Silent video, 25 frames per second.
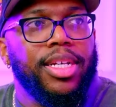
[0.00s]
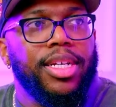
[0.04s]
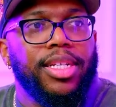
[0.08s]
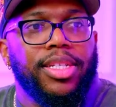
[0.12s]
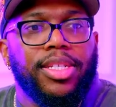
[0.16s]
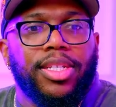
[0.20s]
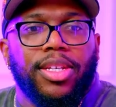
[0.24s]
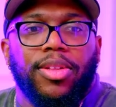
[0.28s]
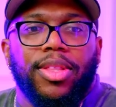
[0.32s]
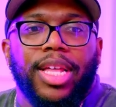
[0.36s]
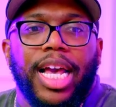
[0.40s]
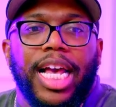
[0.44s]

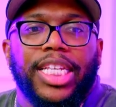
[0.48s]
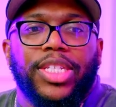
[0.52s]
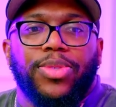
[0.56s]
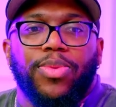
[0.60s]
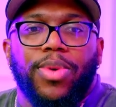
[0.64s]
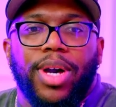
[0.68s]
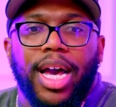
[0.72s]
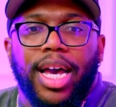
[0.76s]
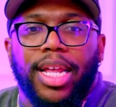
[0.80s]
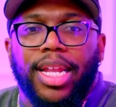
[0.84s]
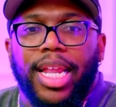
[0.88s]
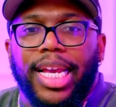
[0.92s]
So that's
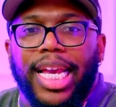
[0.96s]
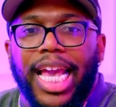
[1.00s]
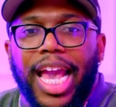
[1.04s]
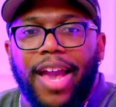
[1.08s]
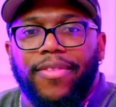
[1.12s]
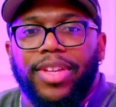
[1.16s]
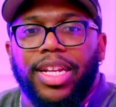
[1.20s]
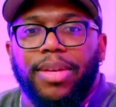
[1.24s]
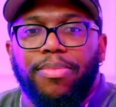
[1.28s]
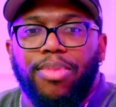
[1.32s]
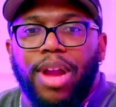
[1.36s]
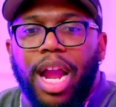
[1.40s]
why, like,
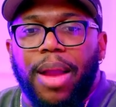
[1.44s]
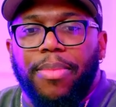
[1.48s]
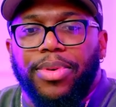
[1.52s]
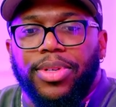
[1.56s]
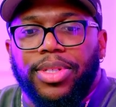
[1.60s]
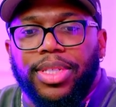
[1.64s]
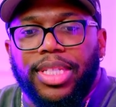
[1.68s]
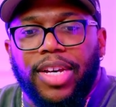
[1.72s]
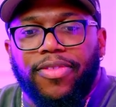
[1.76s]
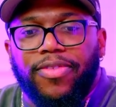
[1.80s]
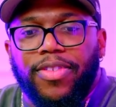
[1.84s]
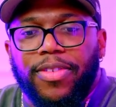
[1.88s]
having the proper
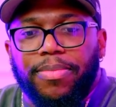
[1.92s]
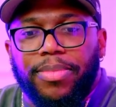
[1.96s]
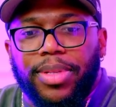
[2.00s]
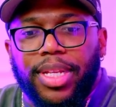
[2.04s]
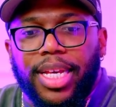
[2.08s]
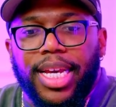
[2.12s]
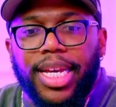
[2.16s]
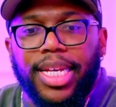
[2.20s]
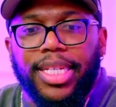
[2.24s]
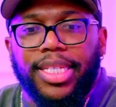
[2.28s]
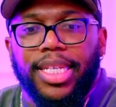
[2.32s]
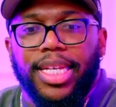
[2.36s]
stuff in
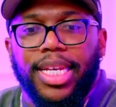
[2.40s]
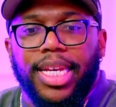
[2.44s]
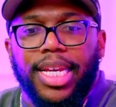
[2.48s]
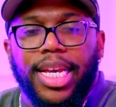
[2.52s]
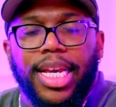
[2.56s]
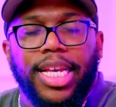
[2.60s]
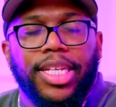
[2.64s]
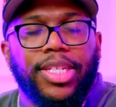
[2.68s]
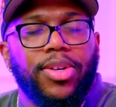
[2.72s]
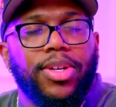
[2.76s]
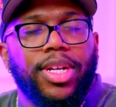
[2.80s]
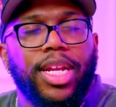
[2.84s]
place
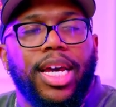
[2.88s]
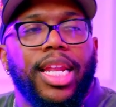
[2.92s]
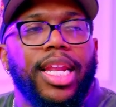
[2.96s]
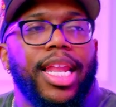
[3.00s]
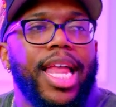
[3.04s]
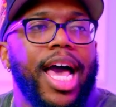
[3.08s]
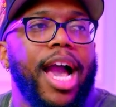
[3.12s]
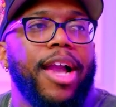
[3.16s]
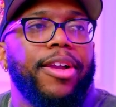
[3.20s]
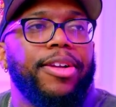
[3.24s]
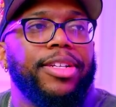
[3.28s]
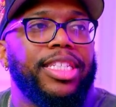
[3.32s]
is going to
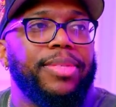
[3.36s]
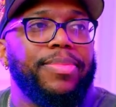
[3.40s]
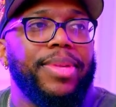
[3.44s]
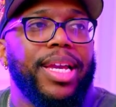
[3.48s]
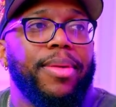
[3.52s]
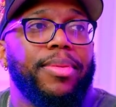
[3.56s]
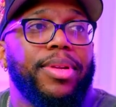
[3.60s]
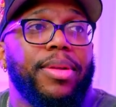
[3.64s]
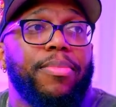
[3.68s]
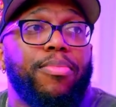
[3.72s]
allow you to be able